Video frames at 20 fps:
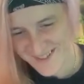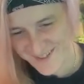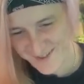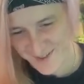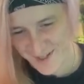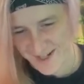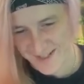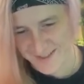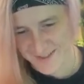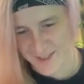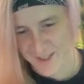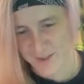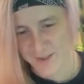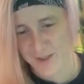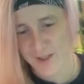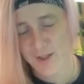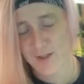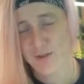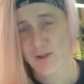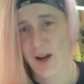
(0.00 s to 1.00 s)
Dragon says,
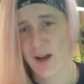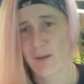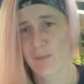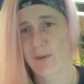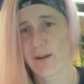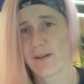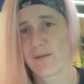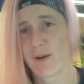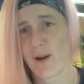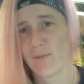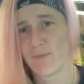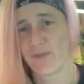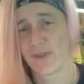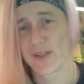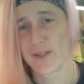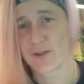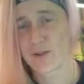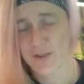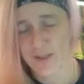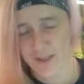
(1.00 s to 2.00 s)
trying to breed
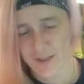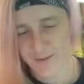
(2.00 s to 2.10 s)
ropefish.